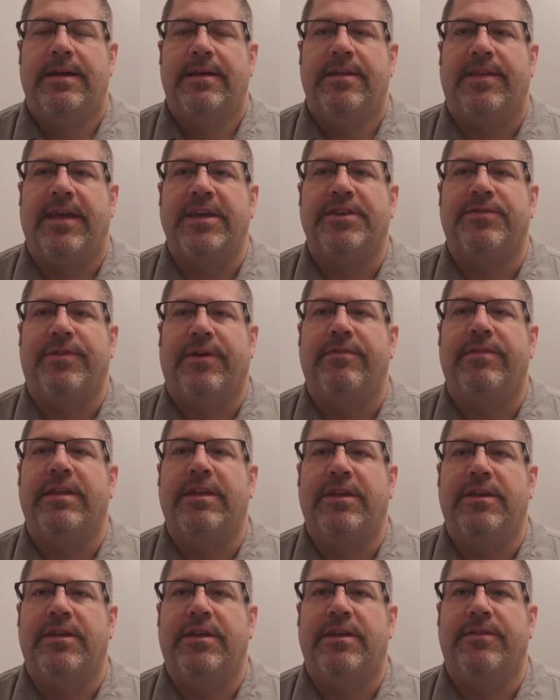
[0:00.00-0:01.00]
thanks for everything
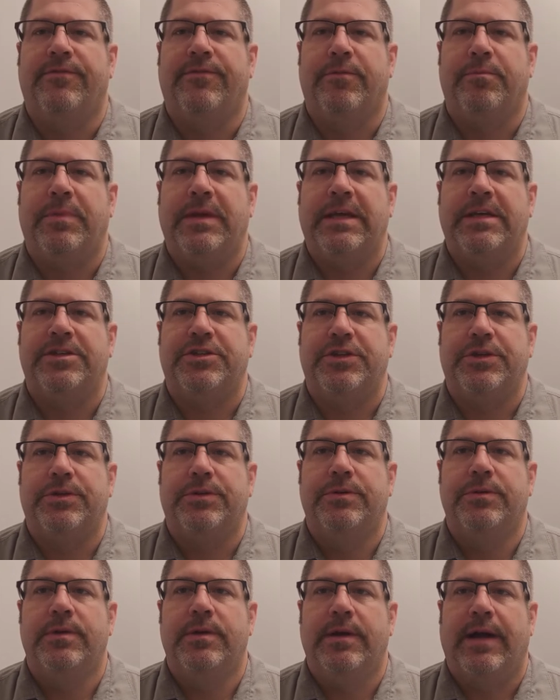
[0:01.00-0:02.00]
you did for
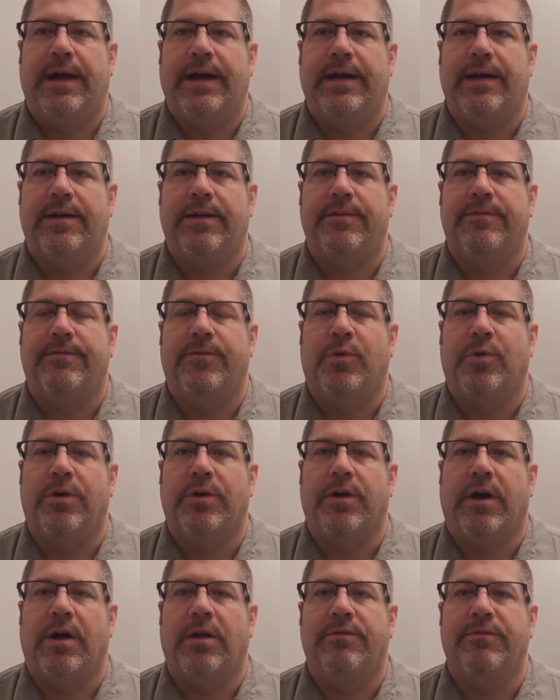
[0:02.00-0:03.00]
PSU, uh,
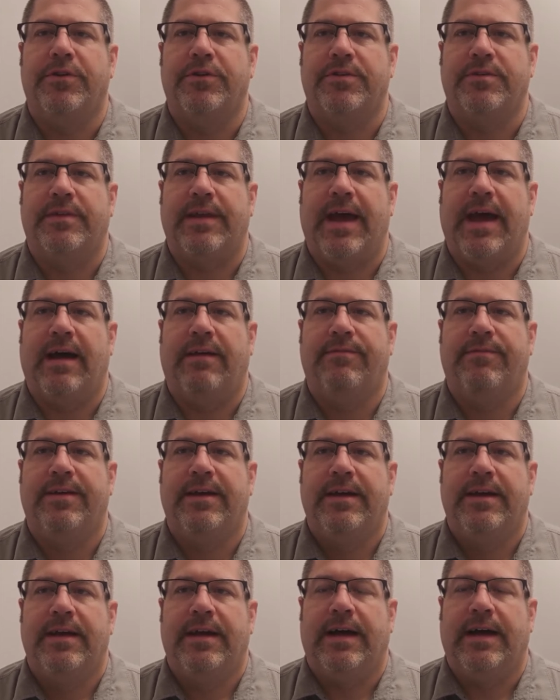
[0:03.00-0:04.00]
for all of your staff
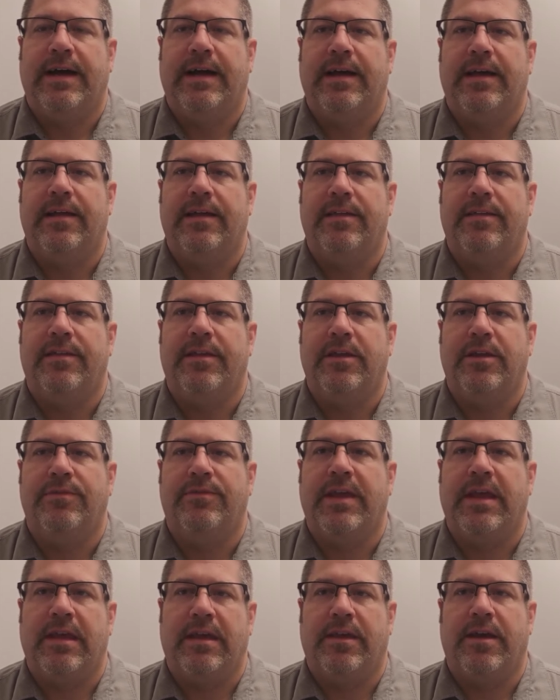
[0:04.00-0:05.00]
uh, that you've
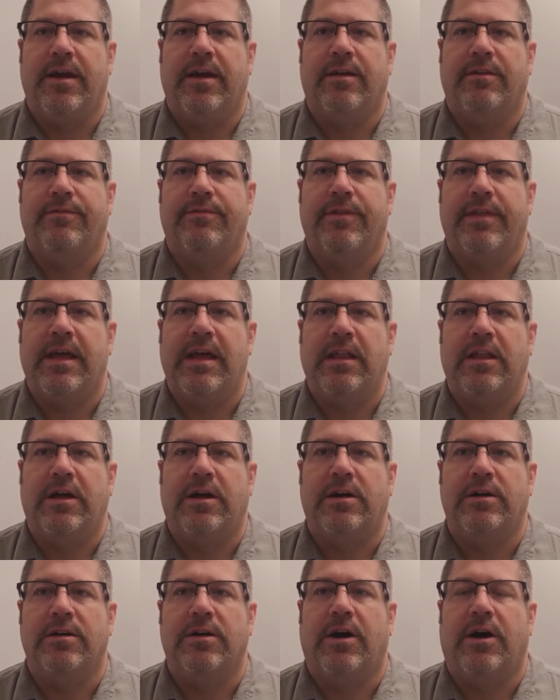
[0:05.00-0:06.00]
taken care of for that
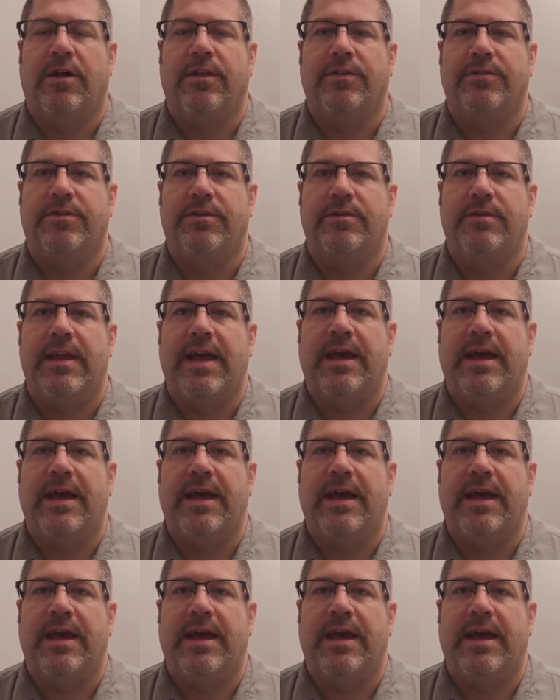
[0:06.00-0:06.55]
long, all the student